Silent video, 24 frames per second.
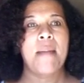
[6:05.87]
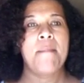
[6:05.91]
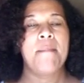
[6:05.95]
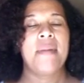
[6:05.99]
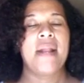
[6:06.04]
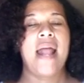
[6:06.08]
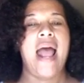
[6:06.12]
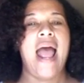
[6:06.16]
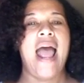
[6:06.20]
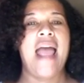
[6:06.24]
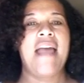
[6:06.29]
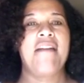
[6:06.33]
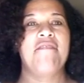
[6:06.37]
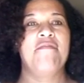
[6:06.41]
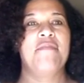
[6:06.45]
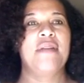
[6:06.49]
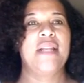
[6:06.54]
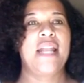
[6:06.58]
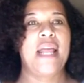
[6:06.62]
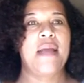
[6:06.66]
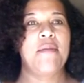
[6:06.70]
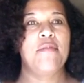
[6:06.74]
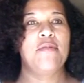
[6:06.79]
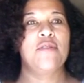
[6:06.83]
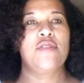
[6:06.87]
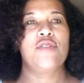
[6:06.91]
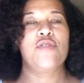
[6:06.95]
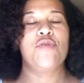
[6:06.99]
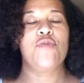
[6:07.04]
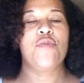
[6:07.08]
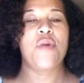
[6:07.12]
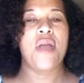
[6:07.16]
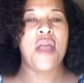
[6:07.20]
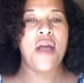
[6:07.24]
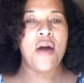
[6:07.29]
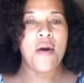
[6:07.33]
But I have been able
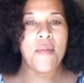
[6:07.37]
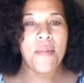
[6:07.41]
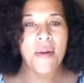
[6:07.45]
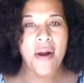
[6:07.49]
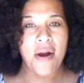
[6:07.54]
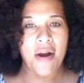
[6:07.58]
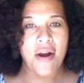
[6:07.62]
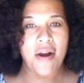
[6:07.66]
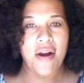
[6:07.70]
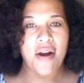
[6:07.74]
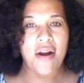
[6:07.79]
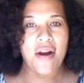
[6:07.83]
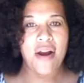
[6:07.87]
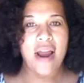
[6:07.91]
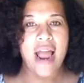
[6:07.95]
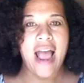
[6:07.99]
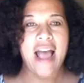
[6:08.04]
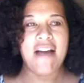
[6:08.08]
to help her.